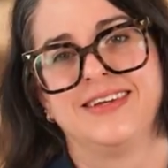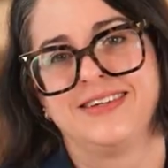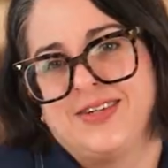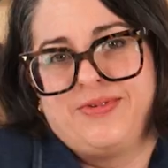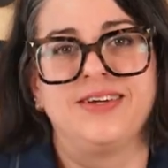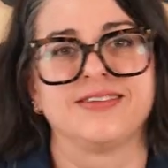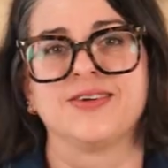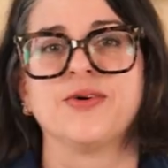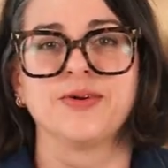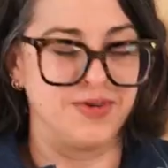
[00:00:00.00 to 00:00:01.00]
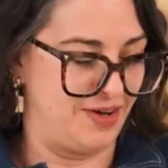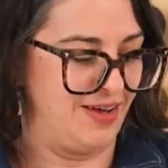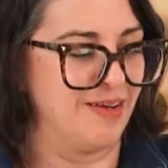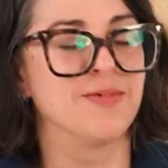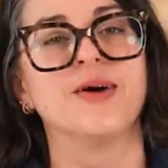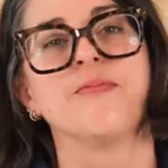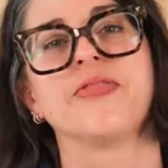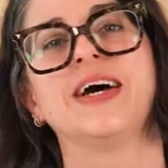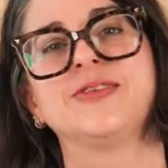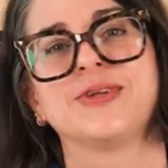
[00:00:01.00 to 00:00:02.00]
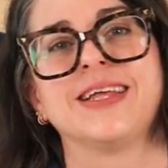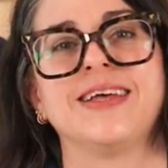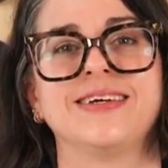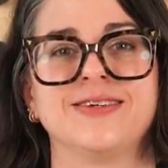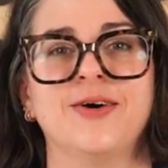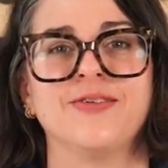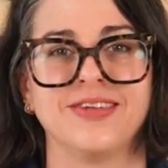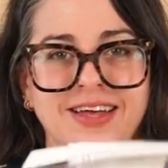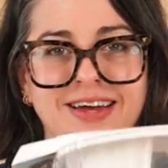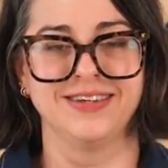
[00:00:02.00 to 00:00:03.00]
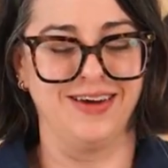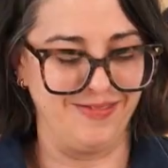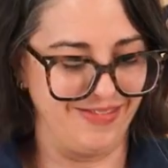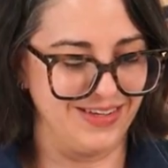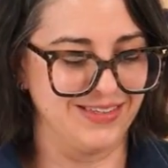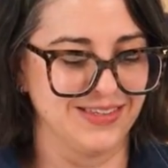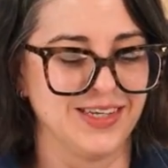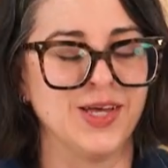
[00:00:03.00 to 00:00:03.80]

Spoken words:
Jimmy doesn't know what I'm talking about, but that's what I'd like to overlay on top of this.